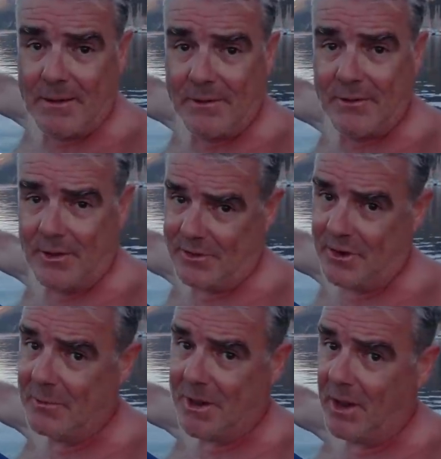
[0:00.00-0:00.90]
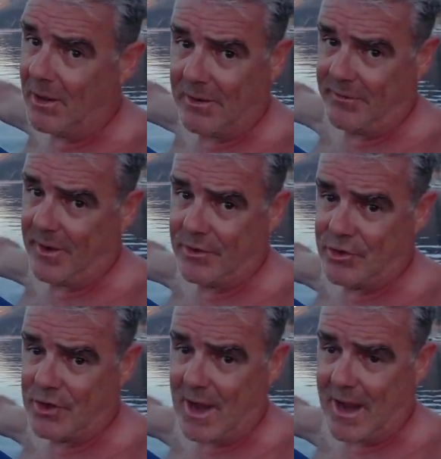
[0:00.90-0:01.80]
So there's going to be a lot of
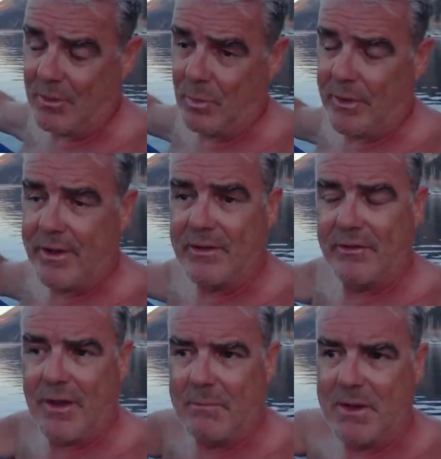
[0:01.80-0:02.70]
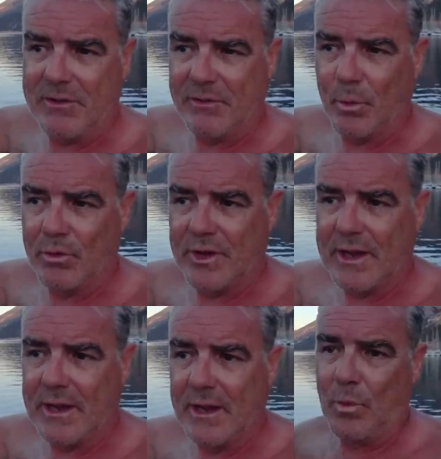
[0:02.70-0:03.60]
fetch, and we're in 10 meters of water
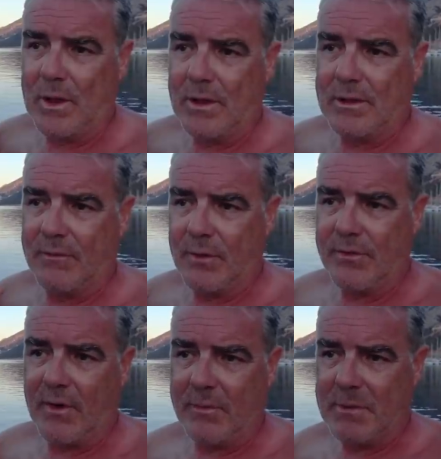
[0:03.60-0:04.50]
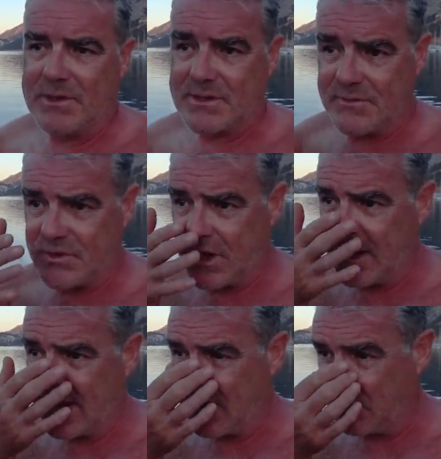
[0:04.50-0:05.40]
here with 45 meters of
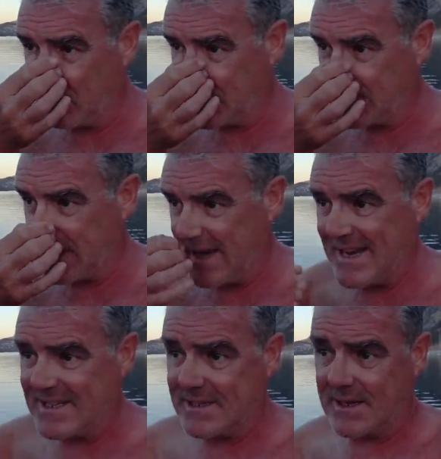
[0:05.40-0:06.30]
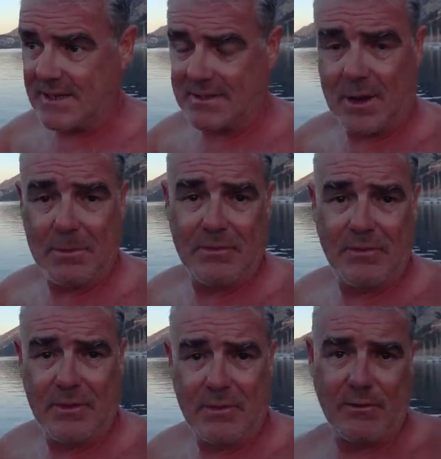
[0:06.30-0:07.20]
chain out, which is a scope of
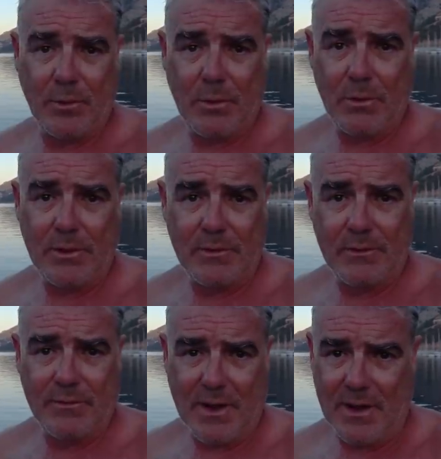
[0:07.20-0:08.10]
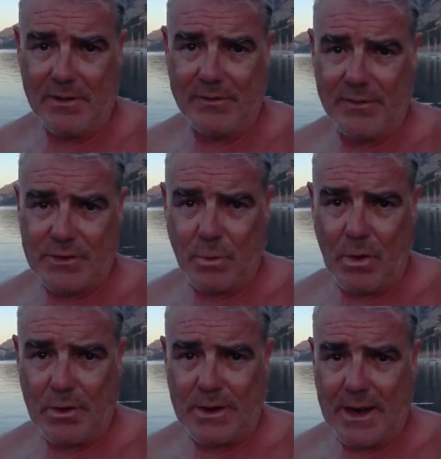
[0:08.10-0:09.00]
4.5 to
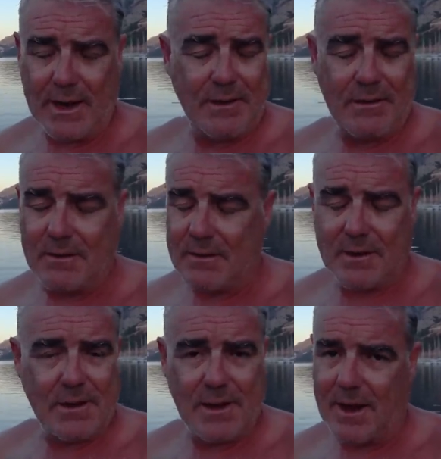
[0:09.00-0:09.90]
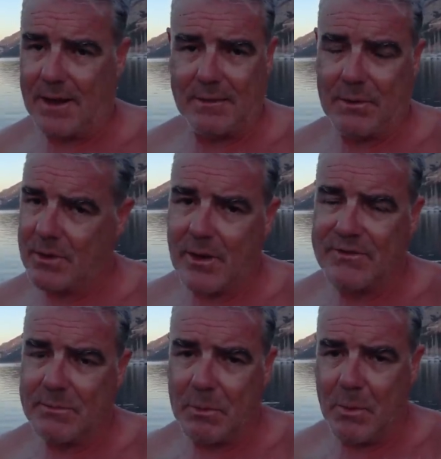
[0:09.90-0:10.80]
1, and I'm not
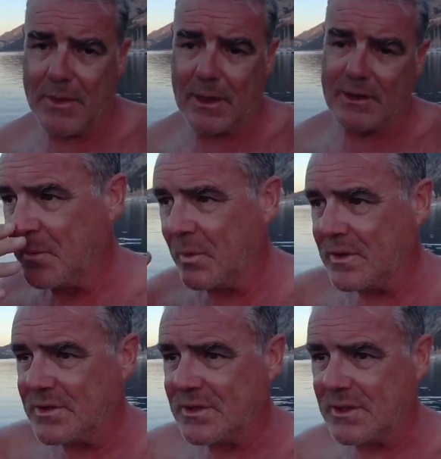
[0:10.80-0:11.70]
comfortable with that because once